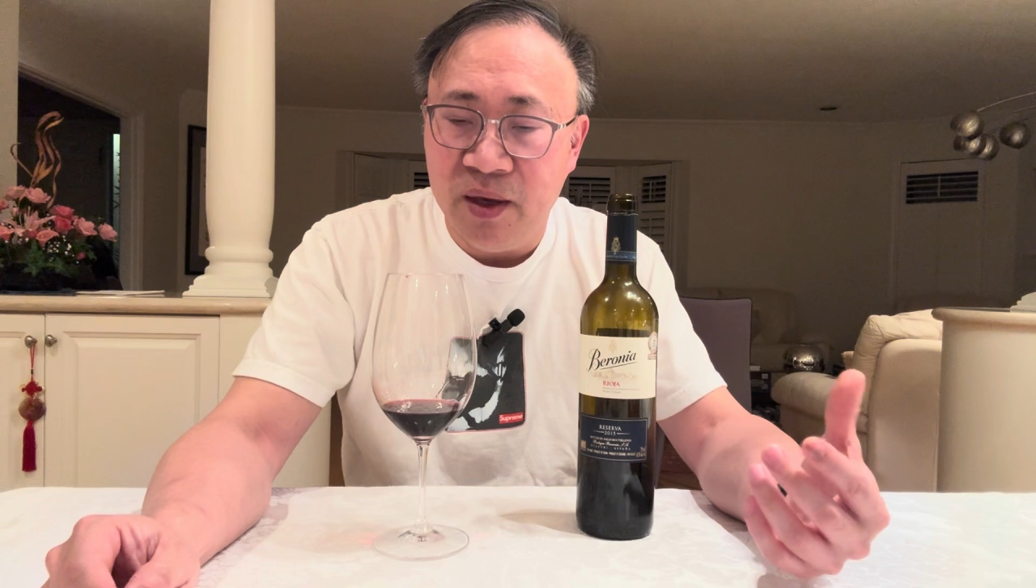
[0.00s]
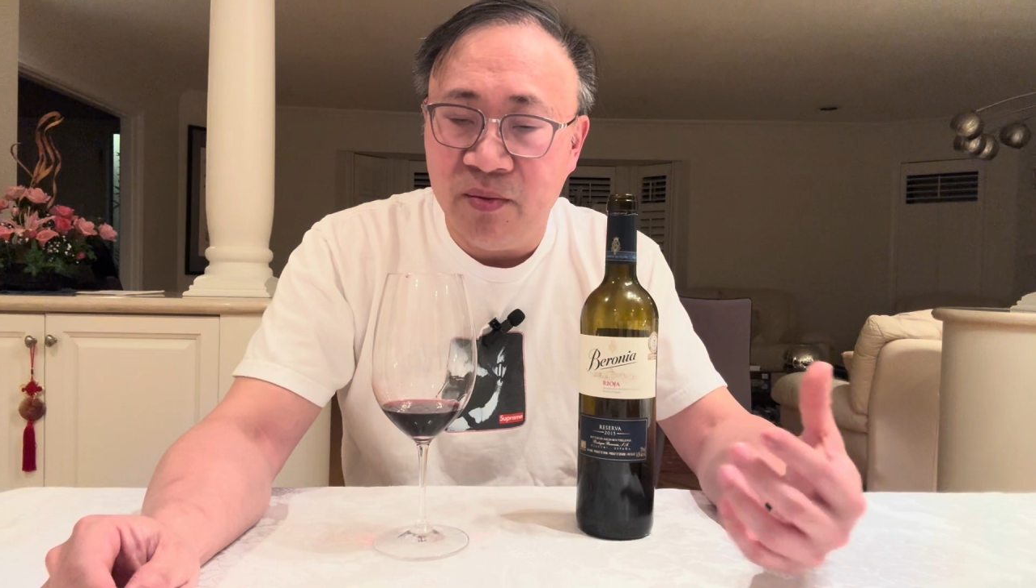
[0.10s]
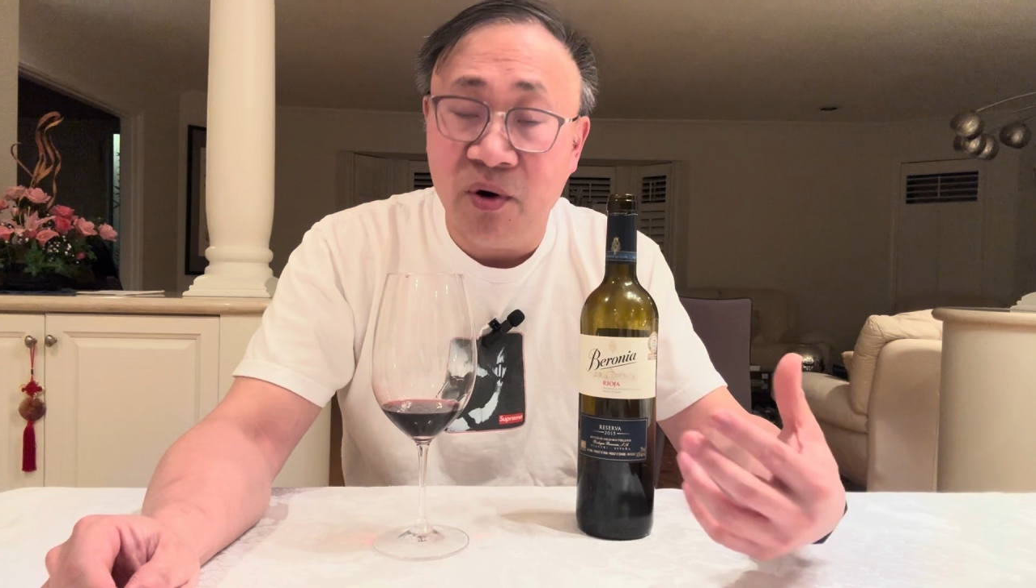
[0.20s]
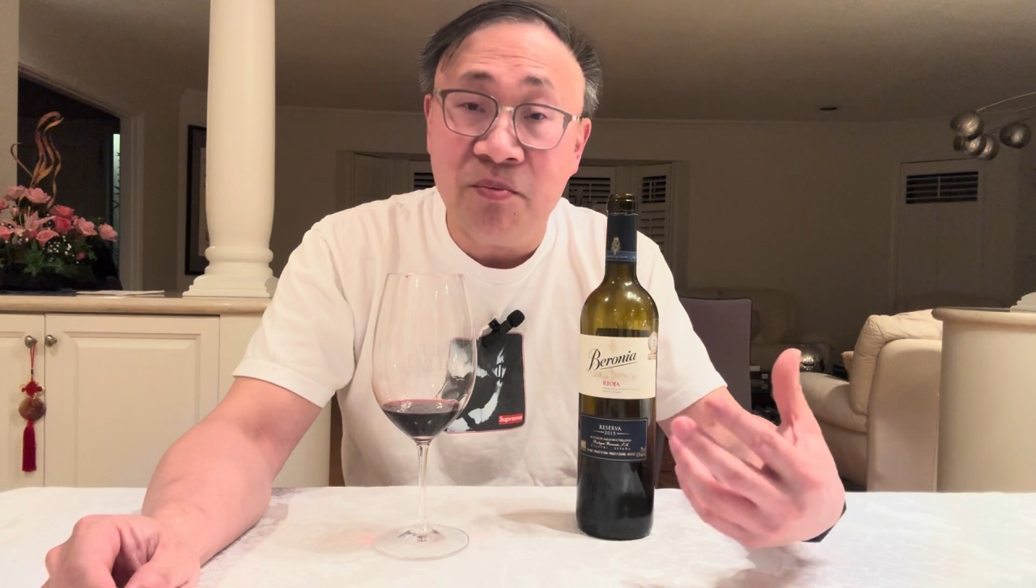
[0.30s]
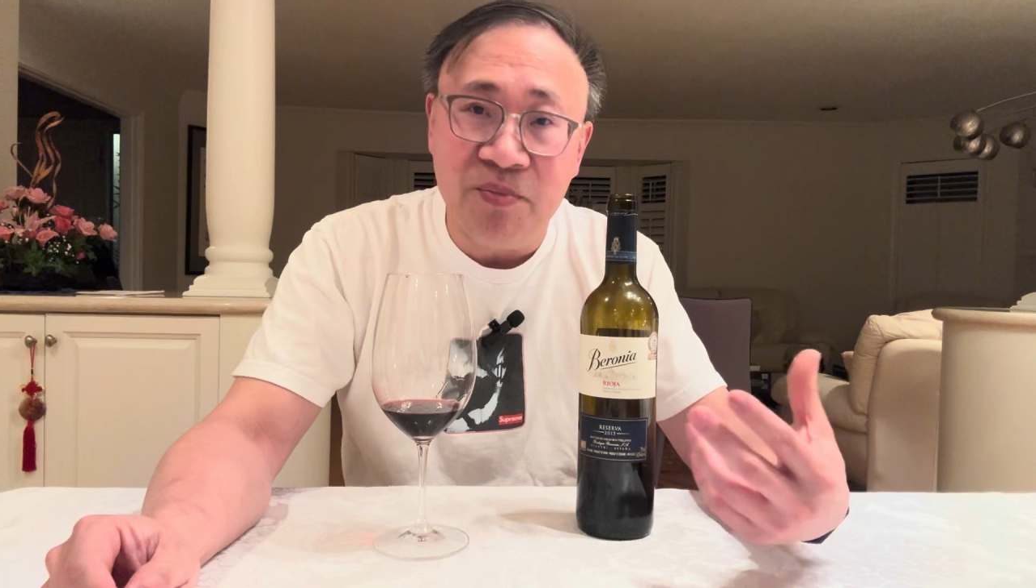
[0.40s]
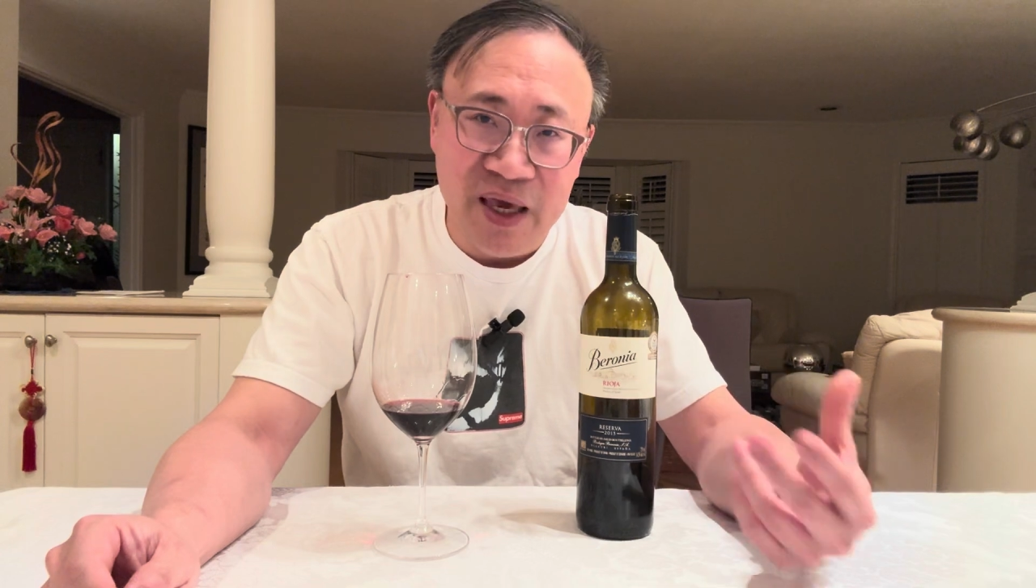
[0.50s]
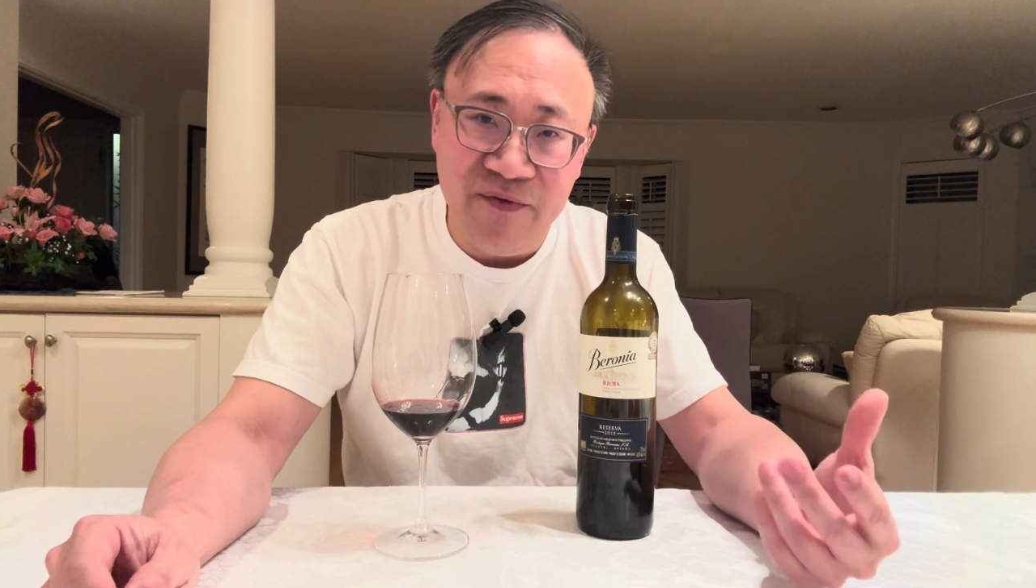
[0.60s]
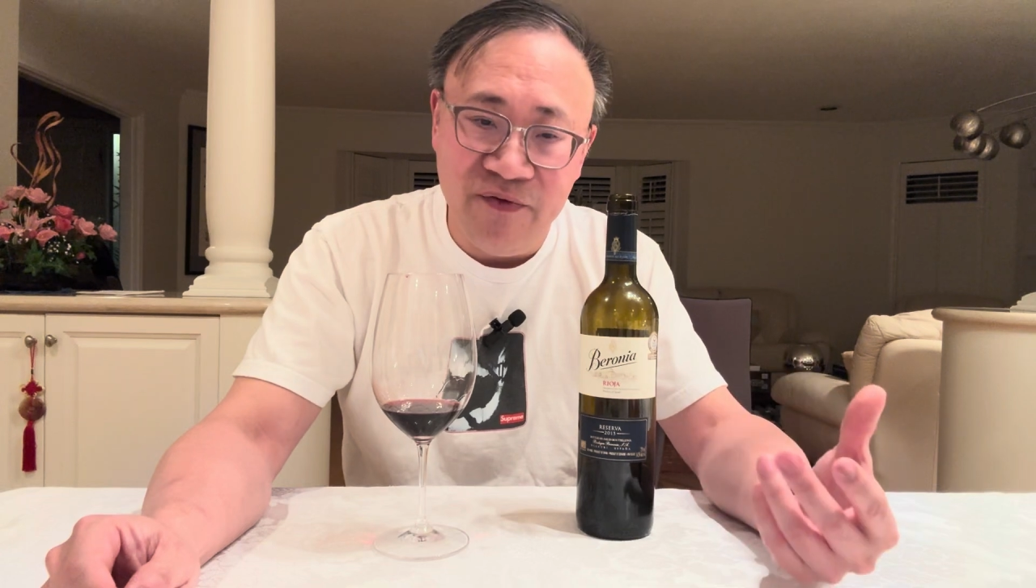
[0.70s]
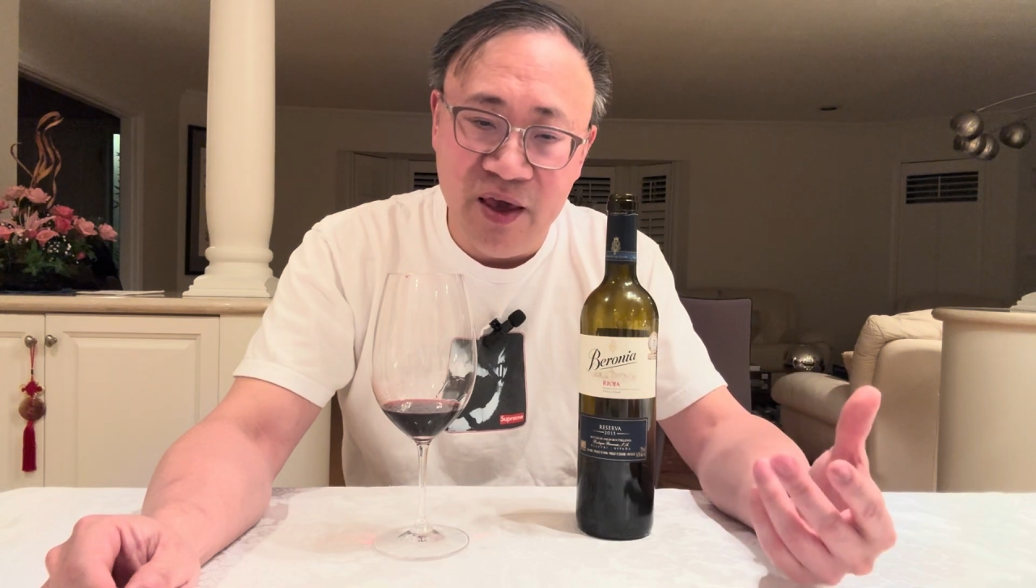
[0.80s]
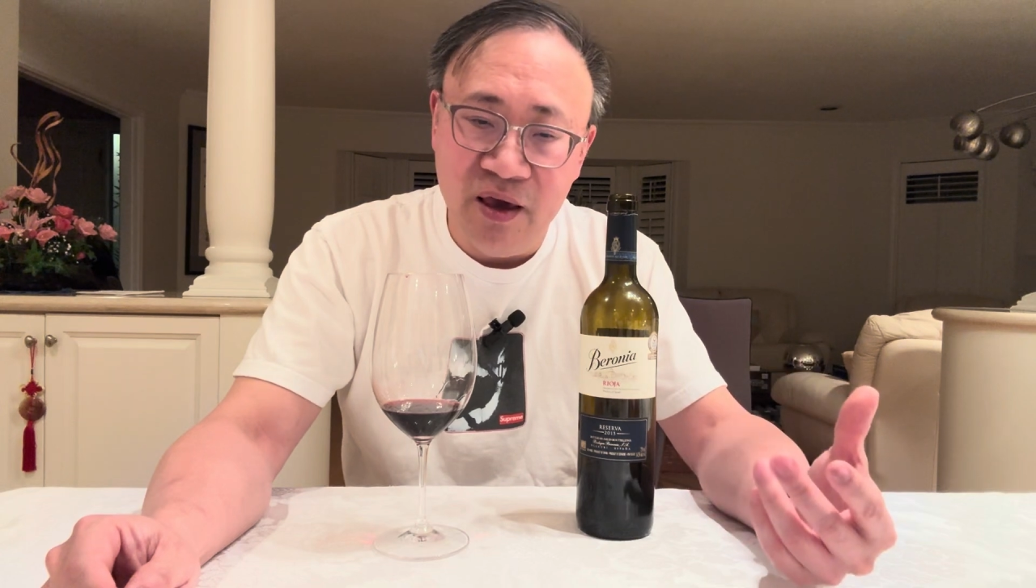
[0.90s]
more
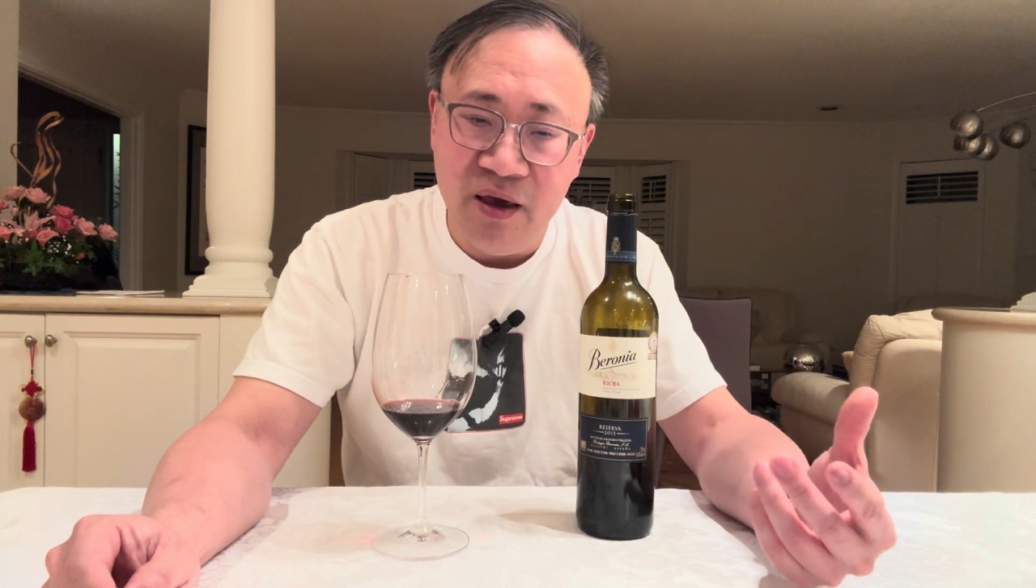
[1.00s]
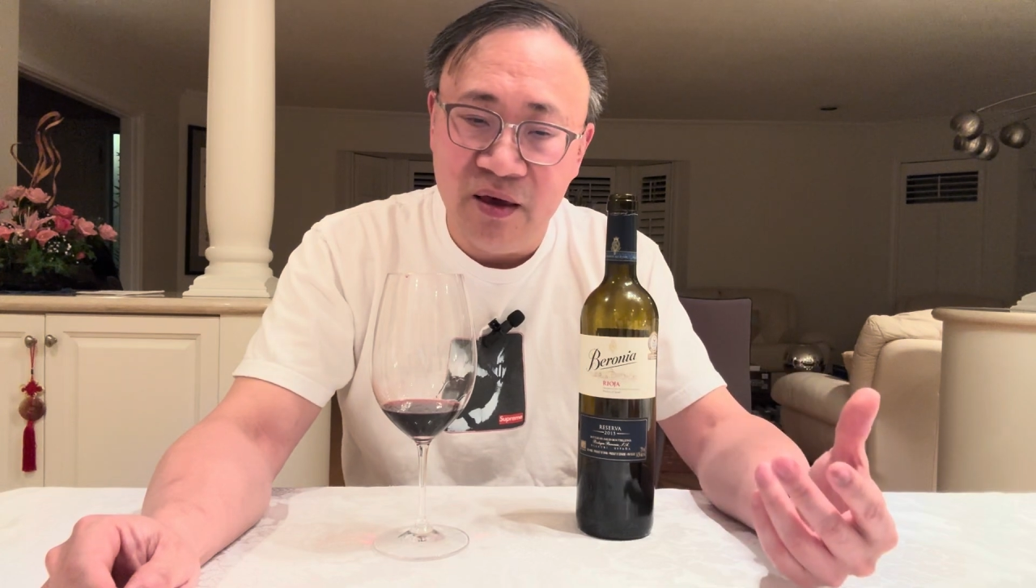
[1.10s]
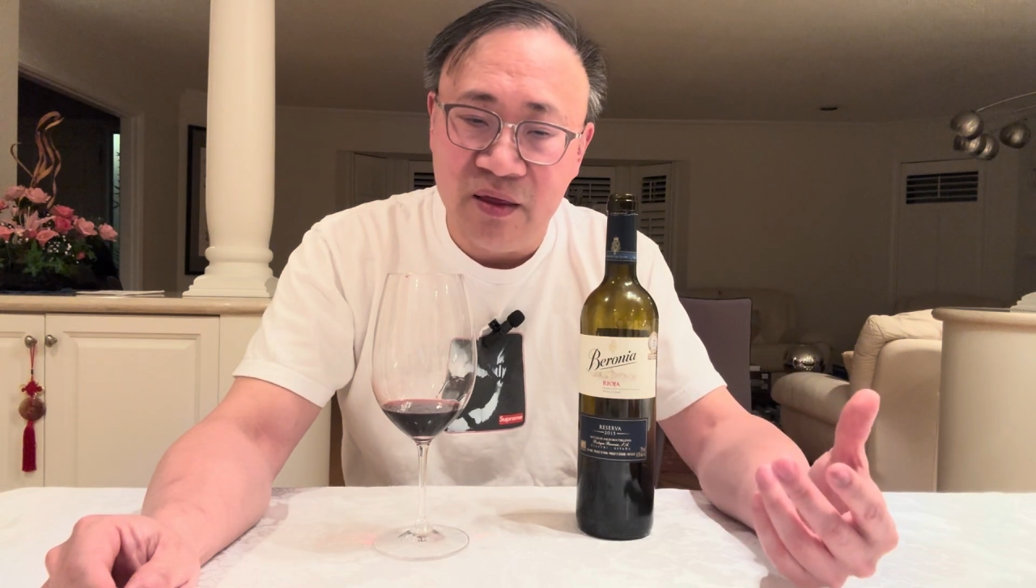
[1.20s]
beefy